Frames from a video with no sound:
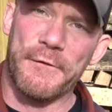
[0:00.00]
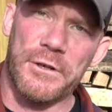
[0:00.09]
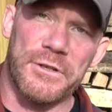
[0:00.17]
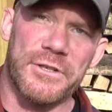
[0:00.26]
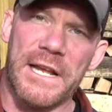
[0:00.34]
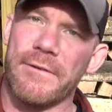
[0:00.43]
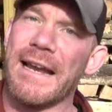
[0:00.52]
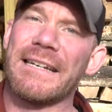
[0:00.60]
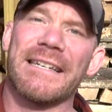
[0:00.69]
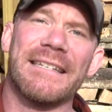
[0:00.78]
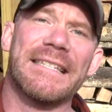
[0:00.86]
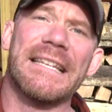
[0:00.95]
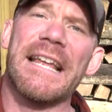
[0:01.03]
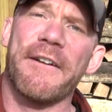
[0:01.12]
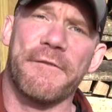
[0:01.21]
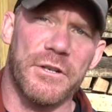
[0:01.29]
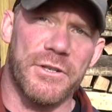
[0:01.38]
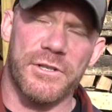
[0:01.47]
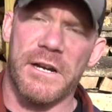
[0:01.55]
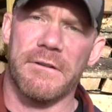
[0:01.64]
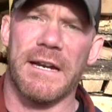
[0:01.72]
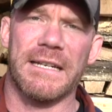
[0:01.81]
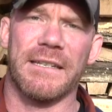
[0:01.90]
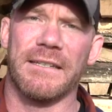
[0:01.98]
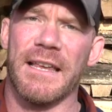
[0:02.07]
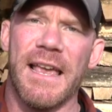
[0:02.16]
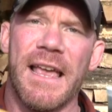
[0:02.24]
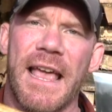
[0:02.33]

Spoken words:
future generations and their future generations